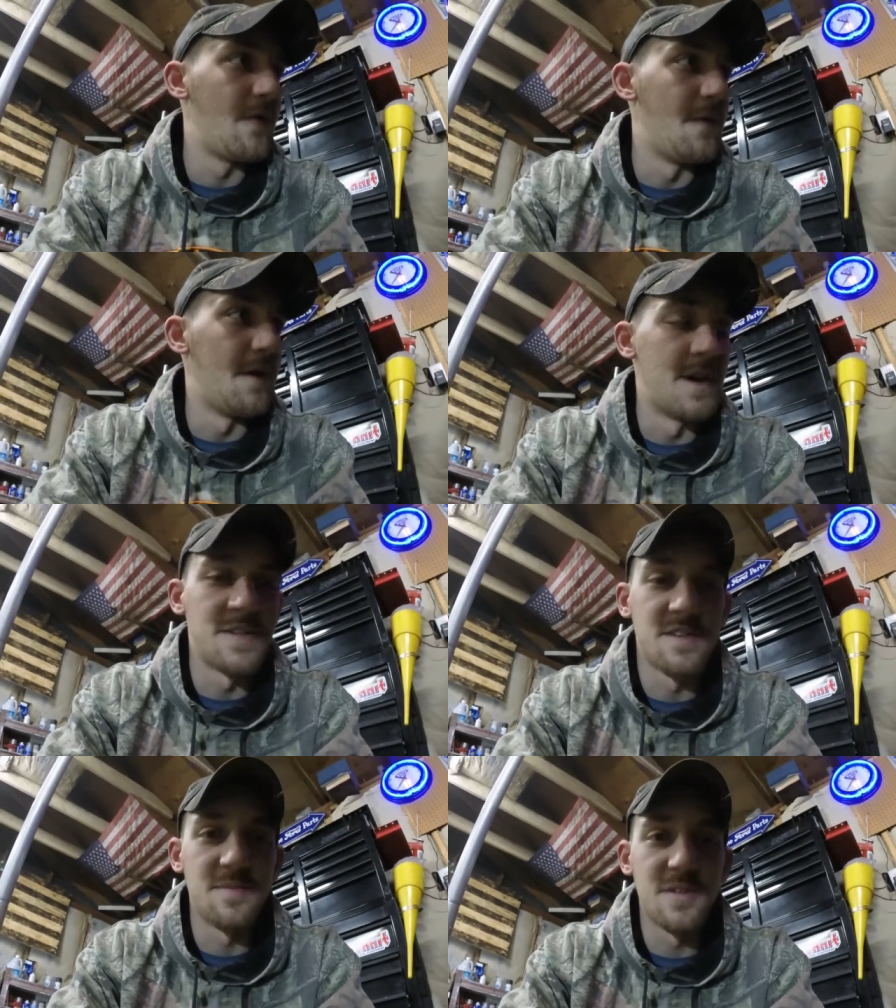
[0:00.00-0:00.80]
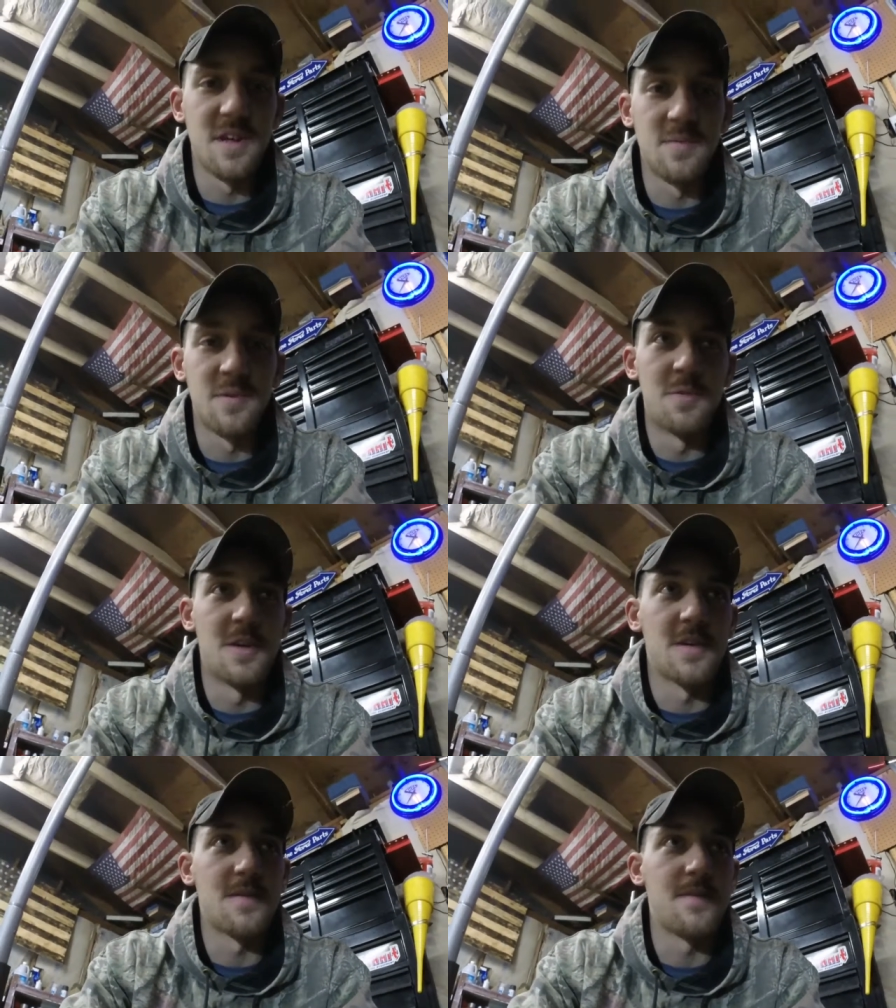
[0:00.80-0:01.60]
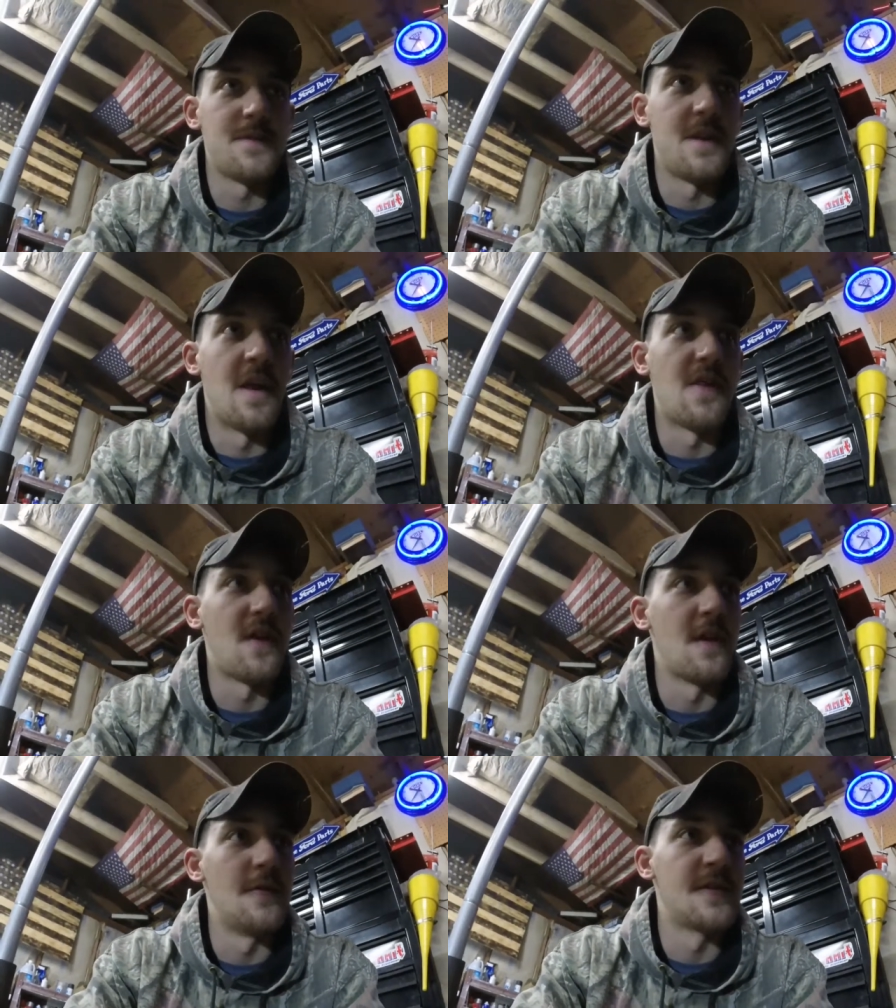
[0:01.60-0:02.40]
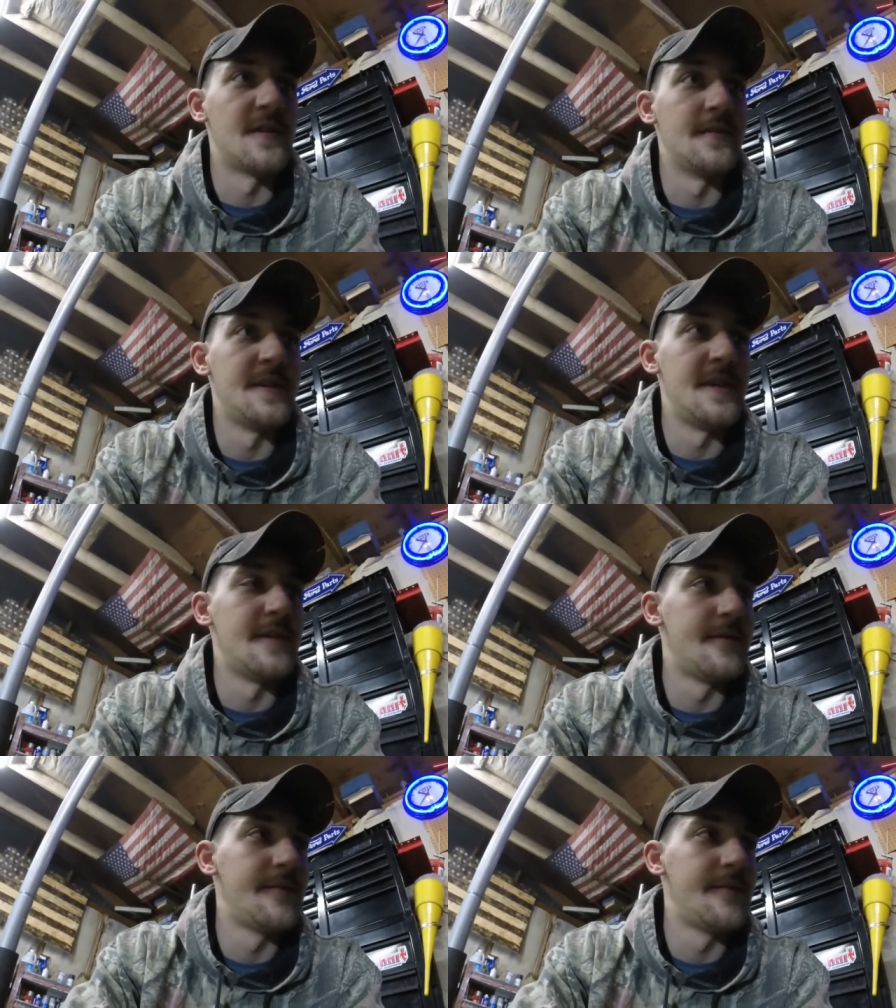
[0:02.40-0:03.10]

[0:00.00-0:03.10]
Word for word: rear end's gonna be a lot more work than I thought it was gonna be.